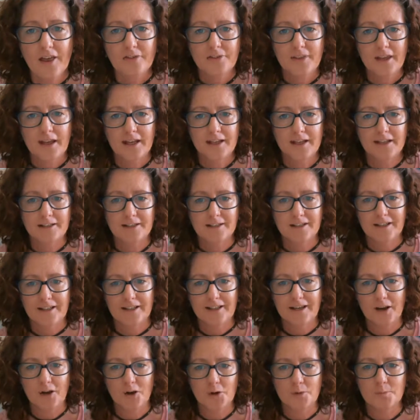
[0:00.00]
Then
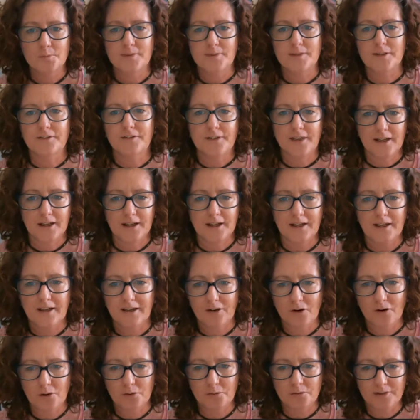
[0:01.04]
it helps if they're
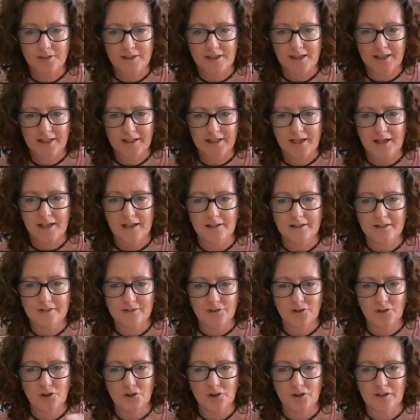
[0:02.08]
alternating
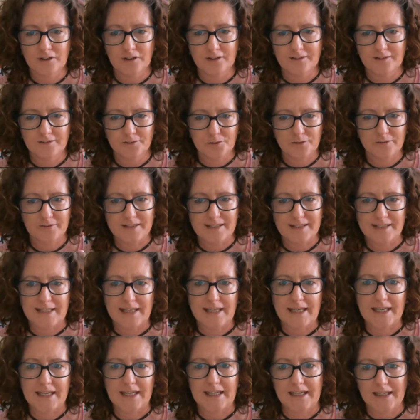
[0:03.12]
colors so you can sort of
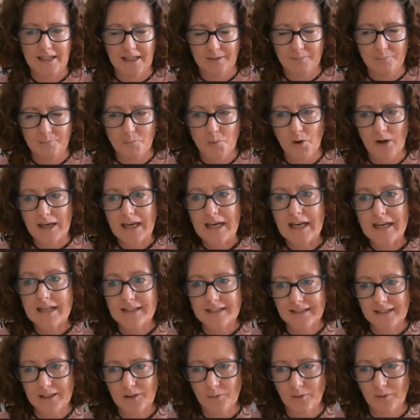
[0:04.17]
see more
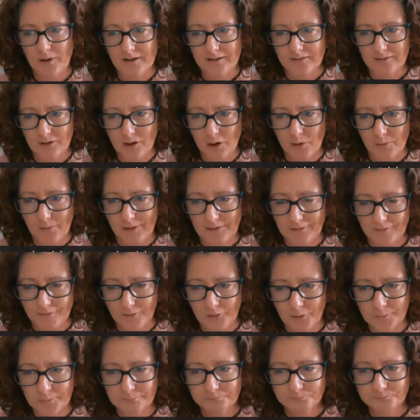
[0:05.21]
easily where it's going
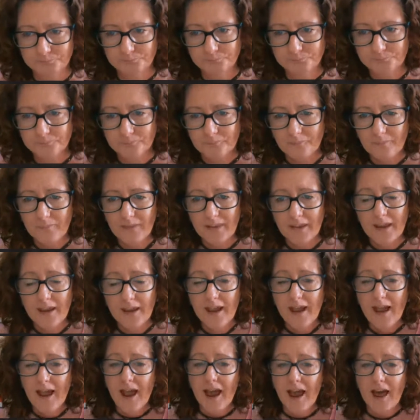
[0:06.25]
from.
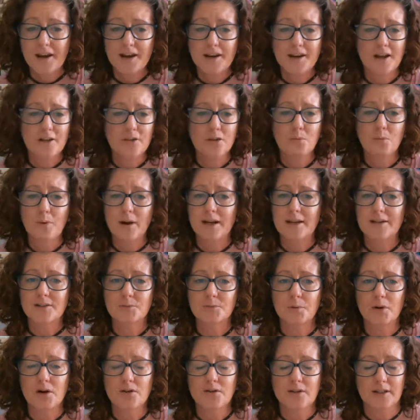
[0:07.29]
And another way
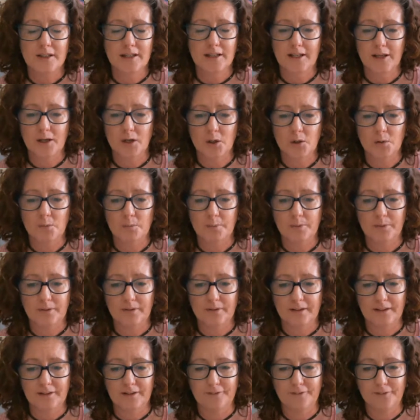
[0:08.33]
as well that can help
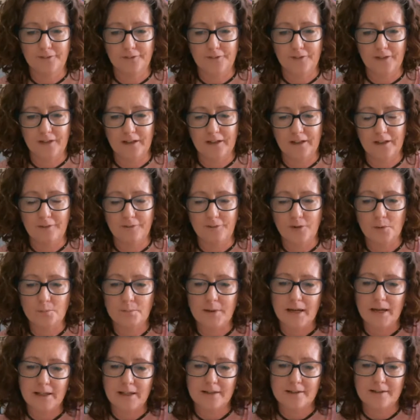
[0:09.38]
if you're
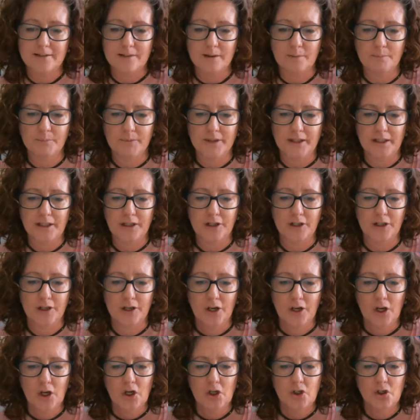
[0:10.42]
making something
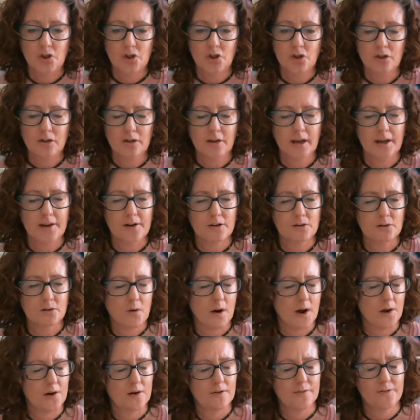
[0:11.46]
new, and I'll
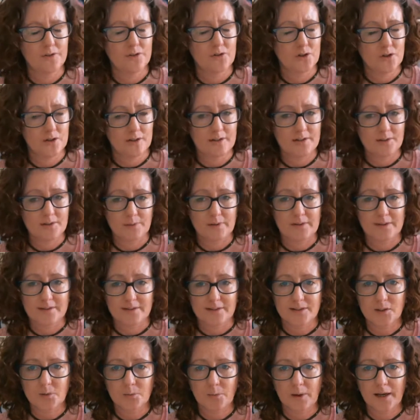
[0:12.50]
quite often do this with a
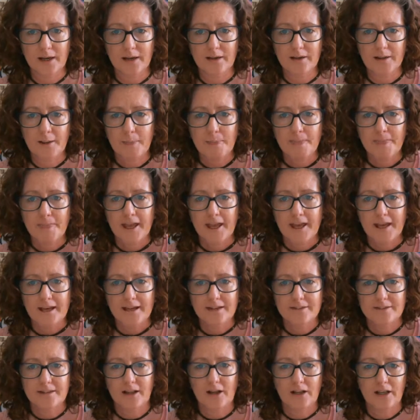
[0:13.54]
square,
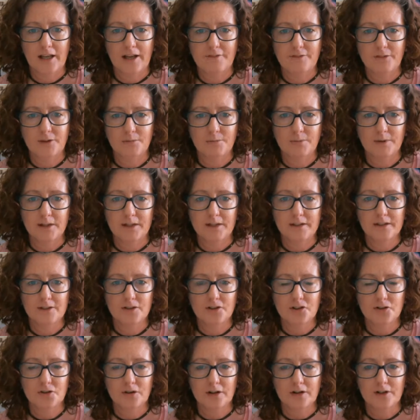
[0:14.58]
is they'll have the written
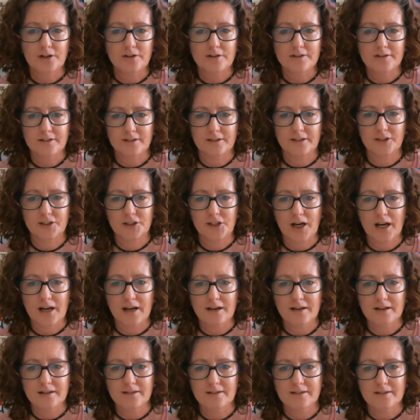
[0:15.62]
instructions and the
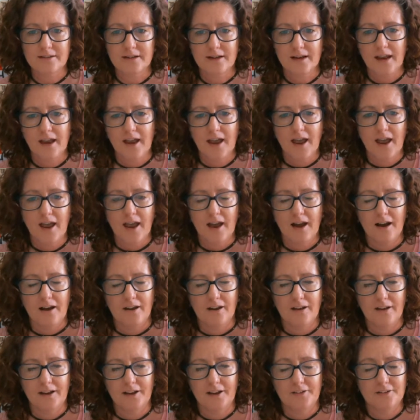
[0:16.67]
charts,
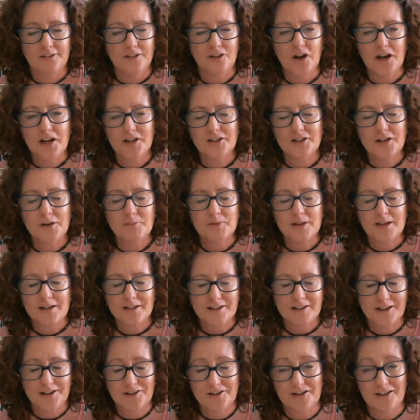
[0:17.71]
and 9 times out
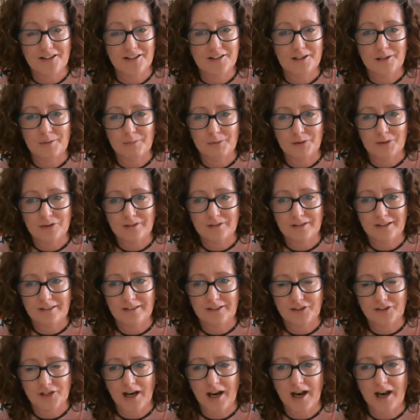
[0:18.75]
of 10 I'll end up using
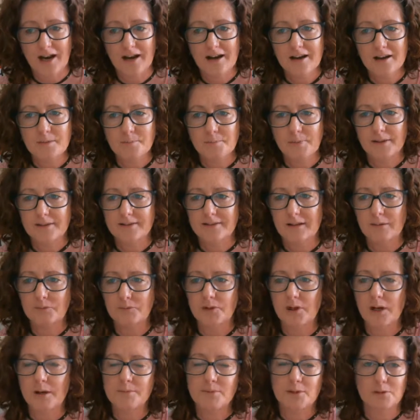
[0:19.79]
the chart, but
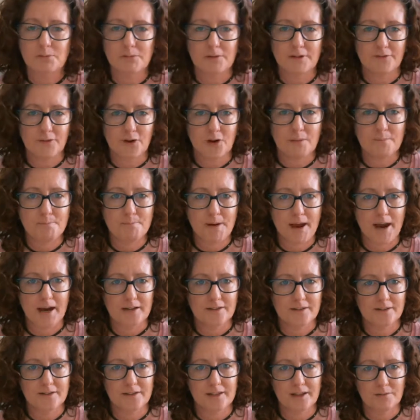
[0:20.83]
sometimes I'll revert
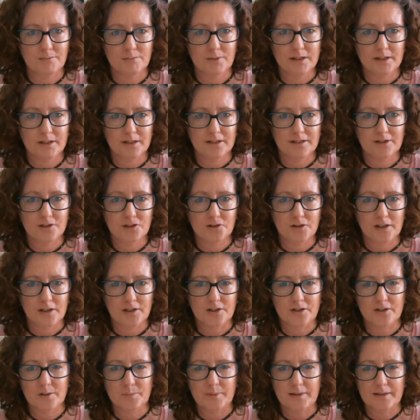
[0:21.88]
back to their written
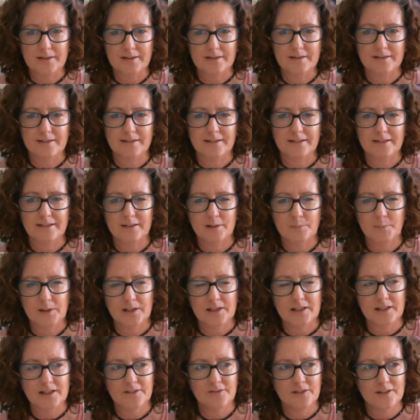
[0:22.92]
instructions because
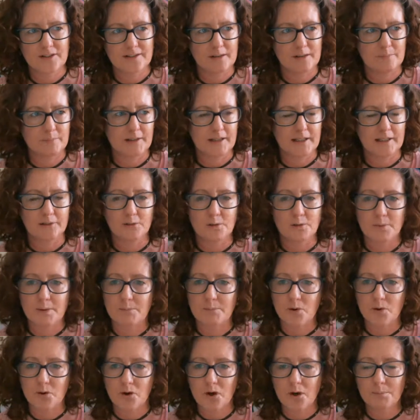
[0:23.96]
especially if it's something a little bit
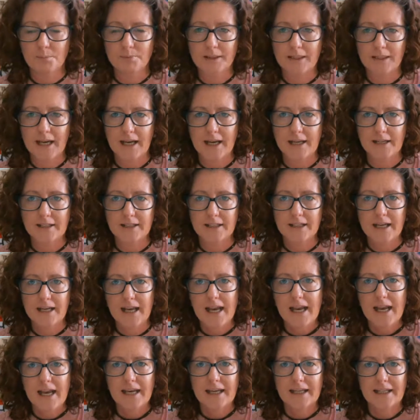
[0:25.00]
more complicated,
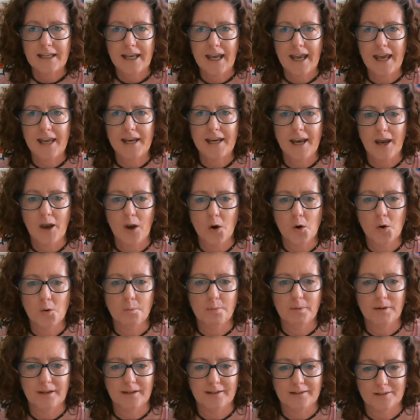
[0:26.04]
it can
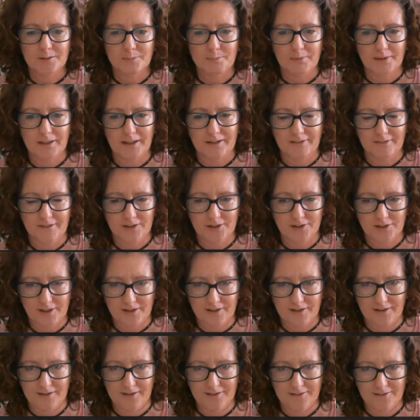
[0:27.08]
help explain the
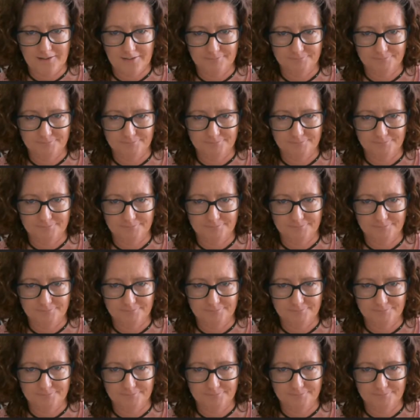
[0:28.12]
chart.